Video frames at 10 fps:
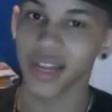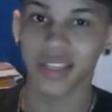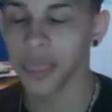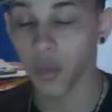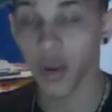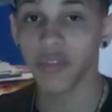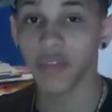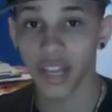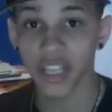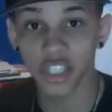Like, it's the way
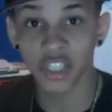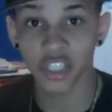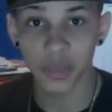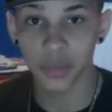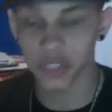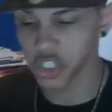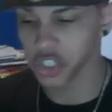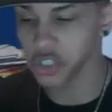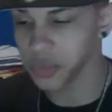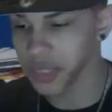relationships
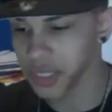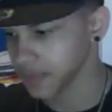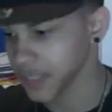should be.